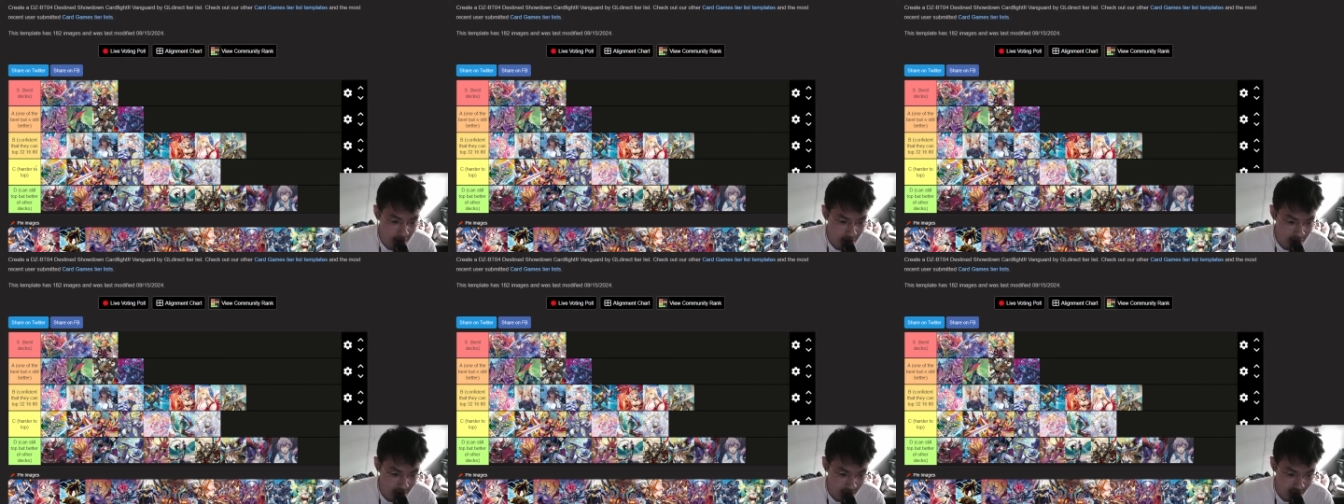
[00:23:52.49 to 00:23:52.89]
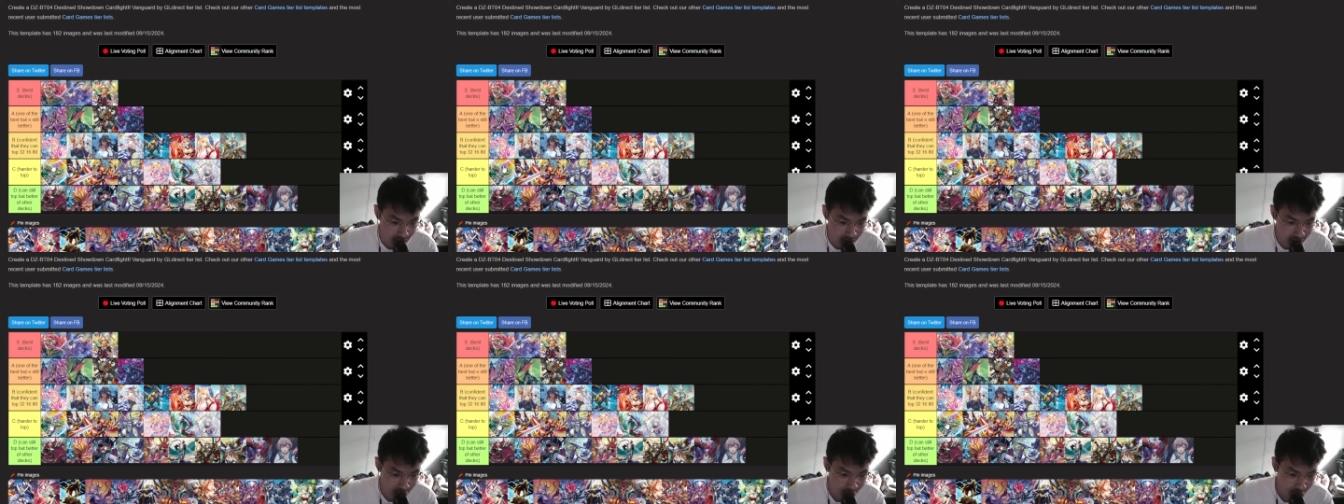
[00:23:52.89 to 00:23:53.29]
Then
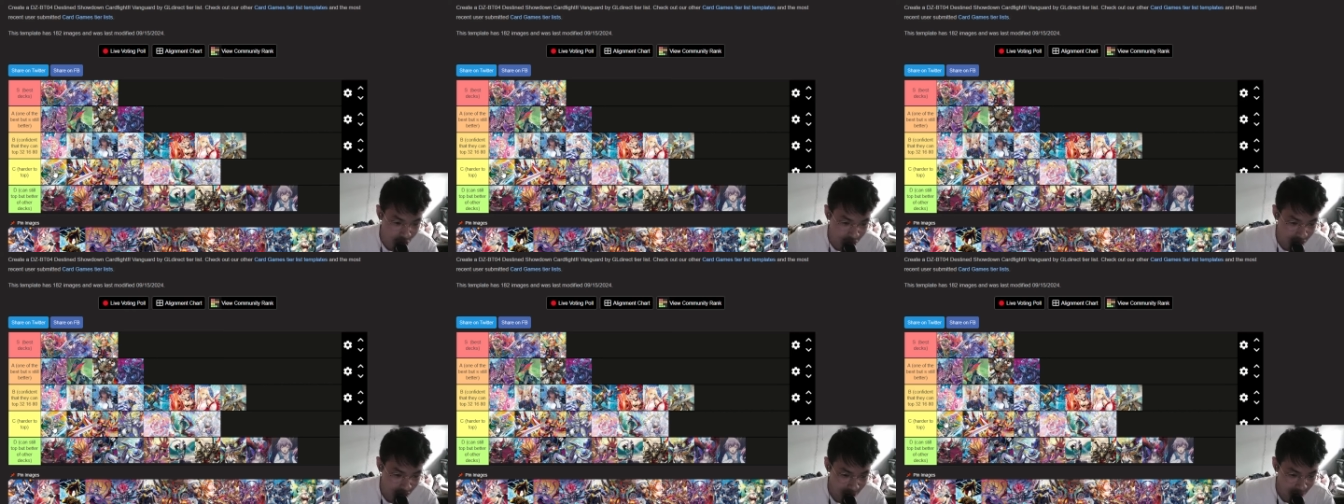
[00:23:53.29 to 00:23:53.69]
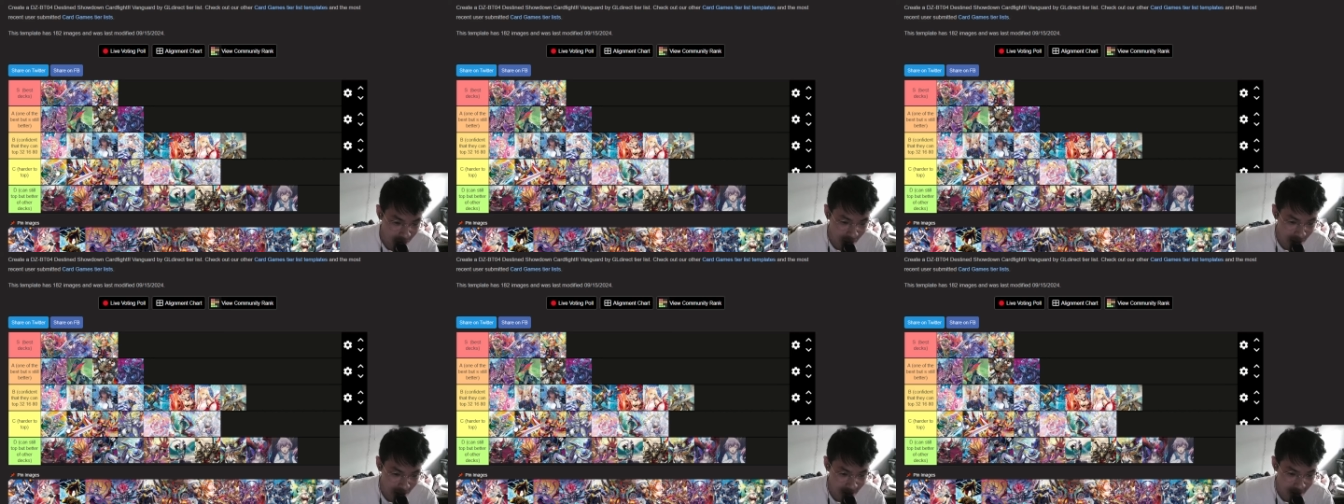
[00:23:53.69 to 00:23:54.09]
harder to top,
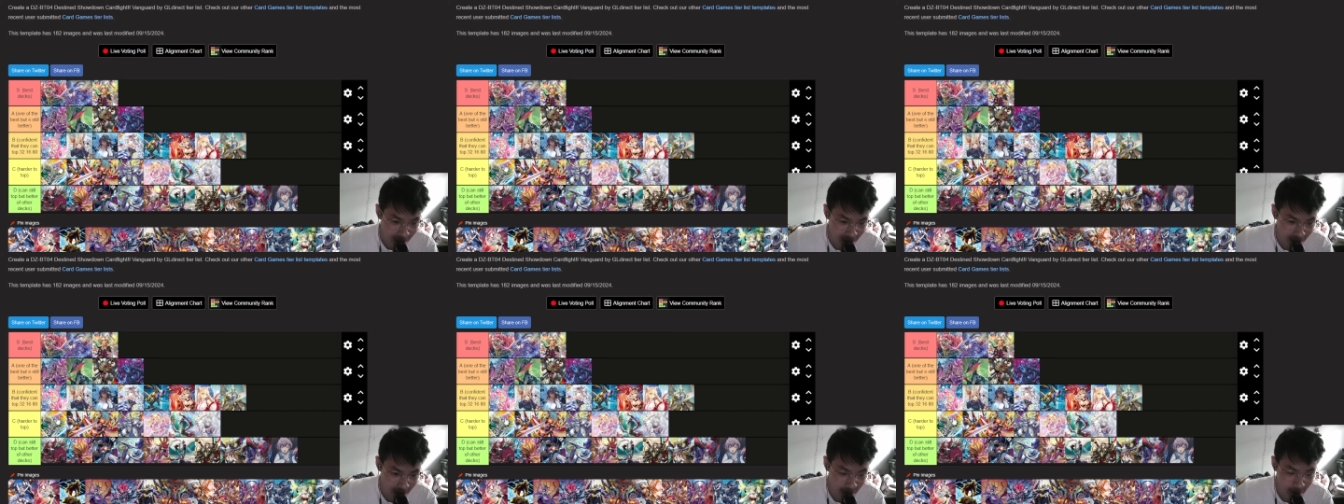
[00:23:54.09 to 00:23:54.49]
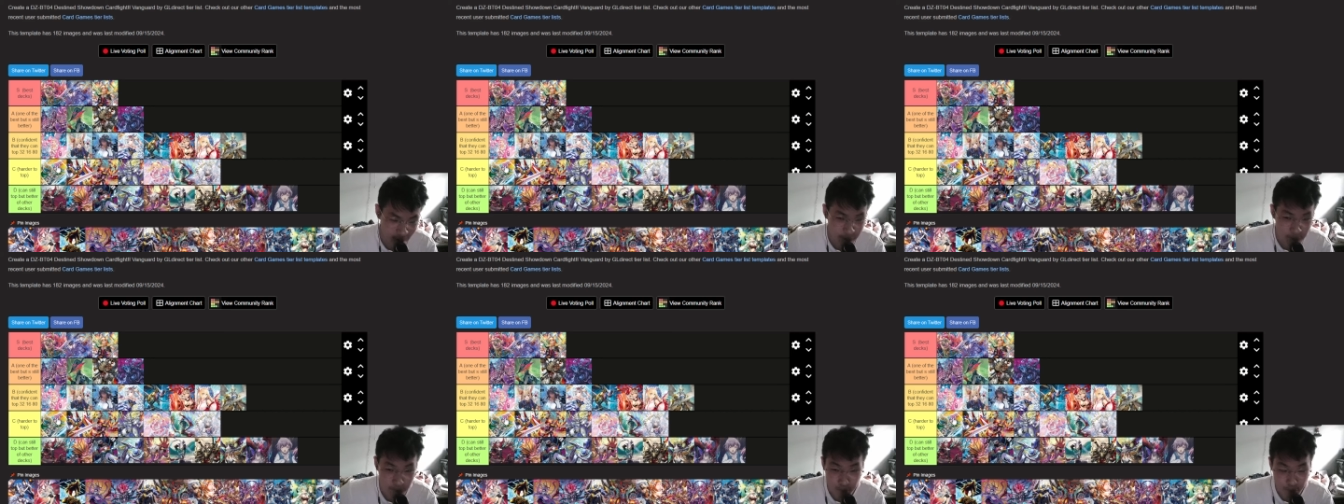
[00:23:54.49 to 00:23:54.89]
Alden.
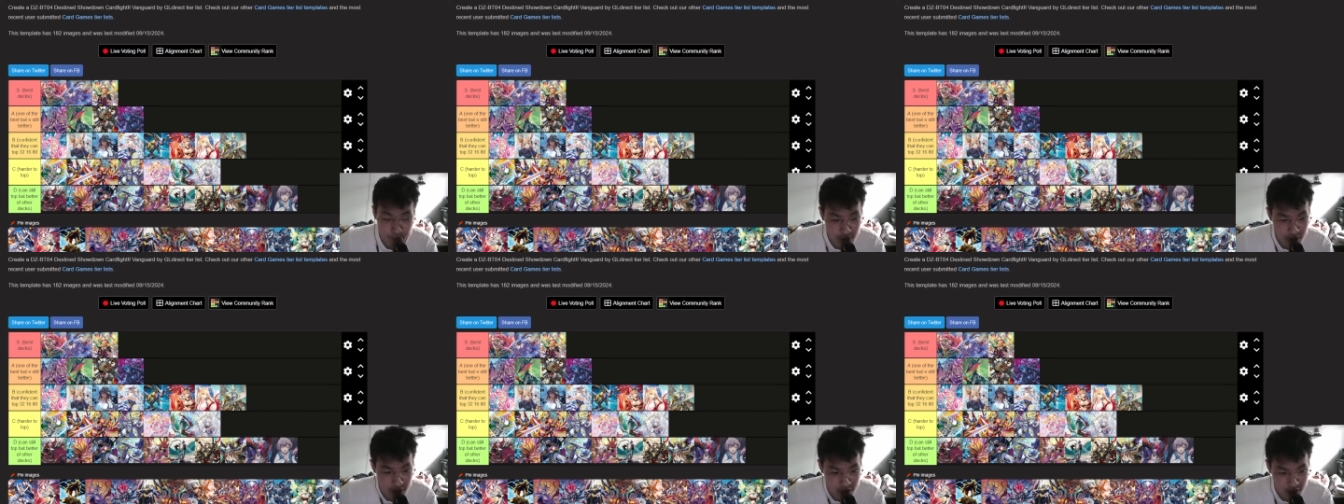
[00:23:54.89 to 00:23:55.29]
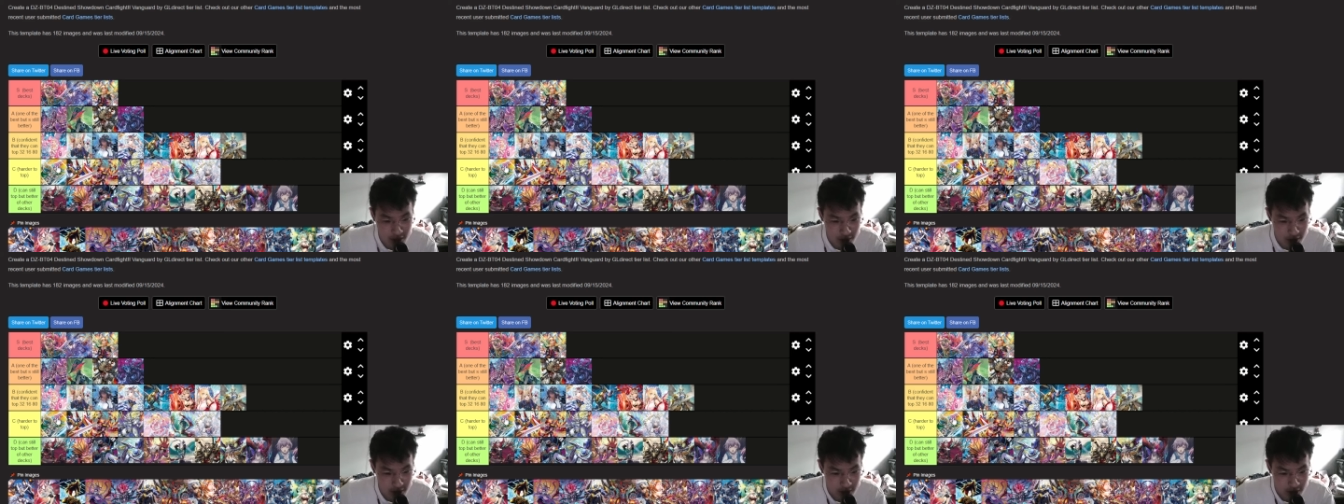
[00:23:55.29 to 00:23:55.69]

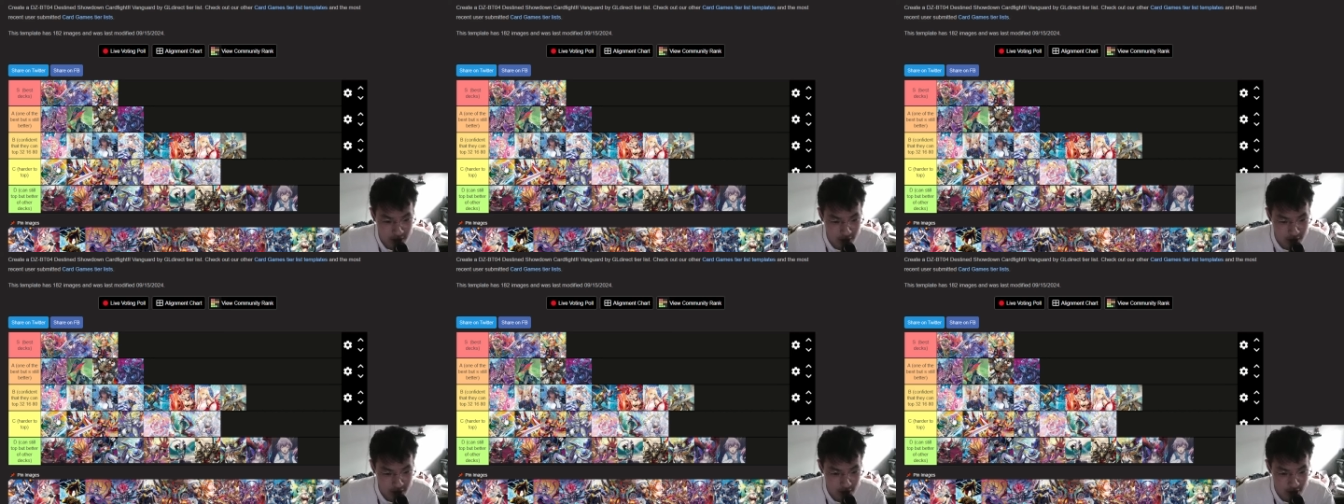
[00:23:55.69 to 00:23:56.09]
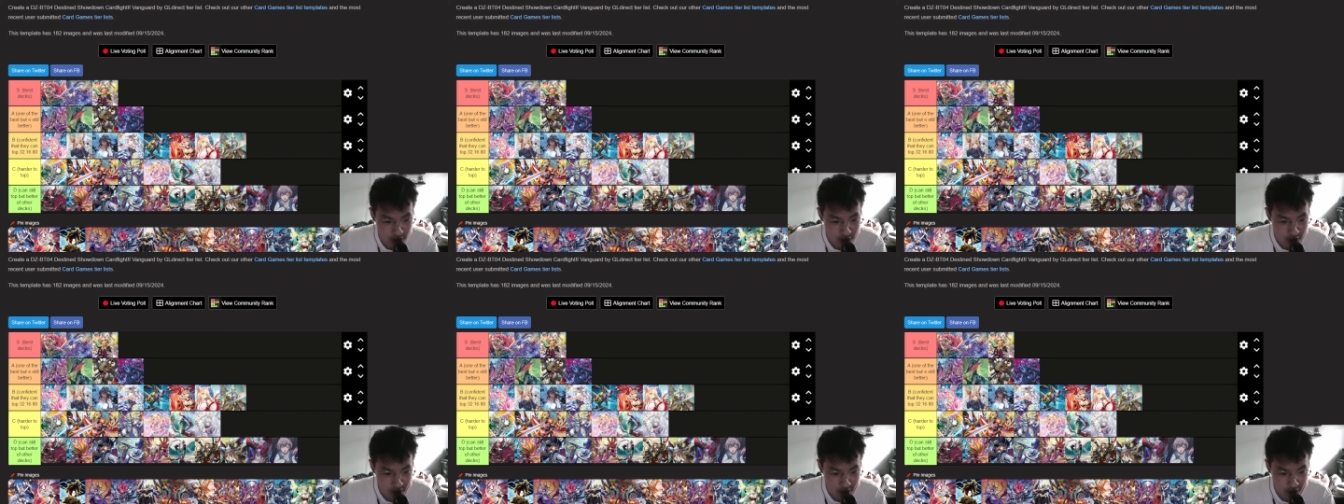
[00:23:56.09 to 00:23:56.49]
It's just
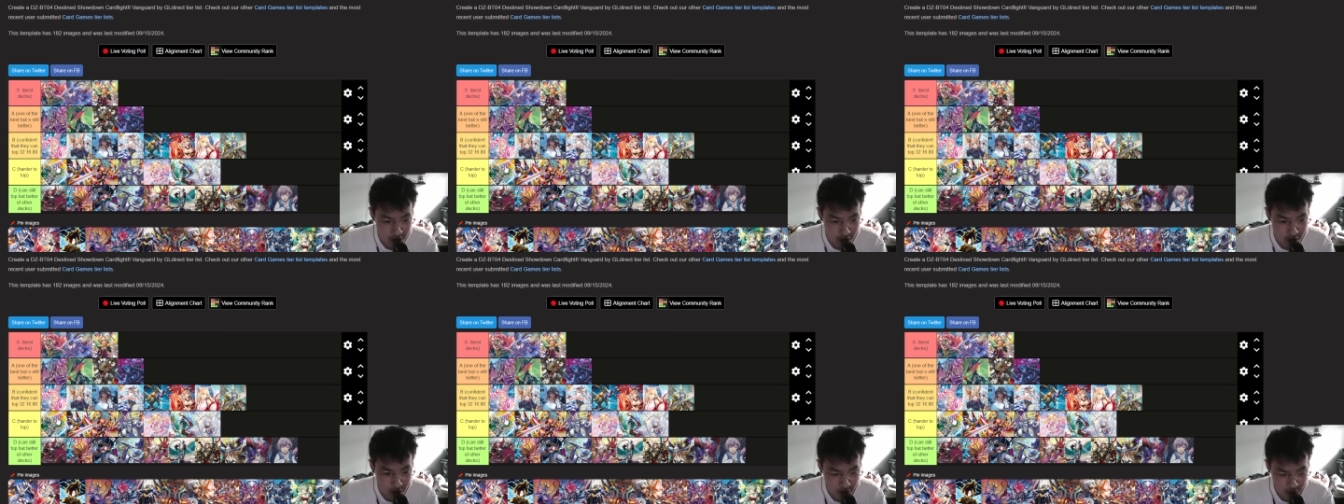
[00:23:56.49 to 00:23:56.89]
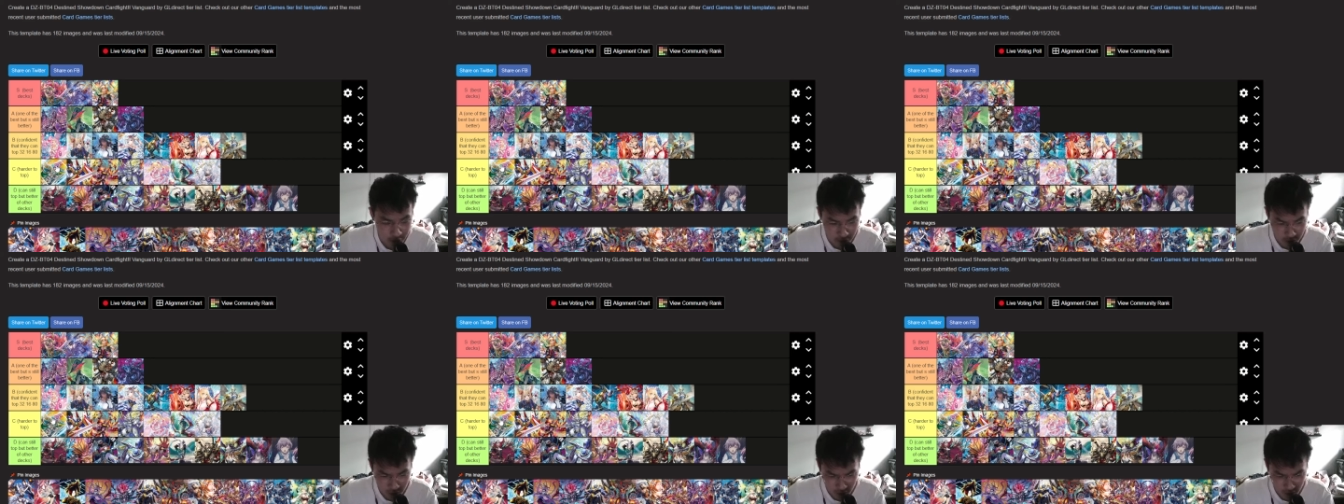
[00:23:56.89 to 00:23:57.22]
not enough.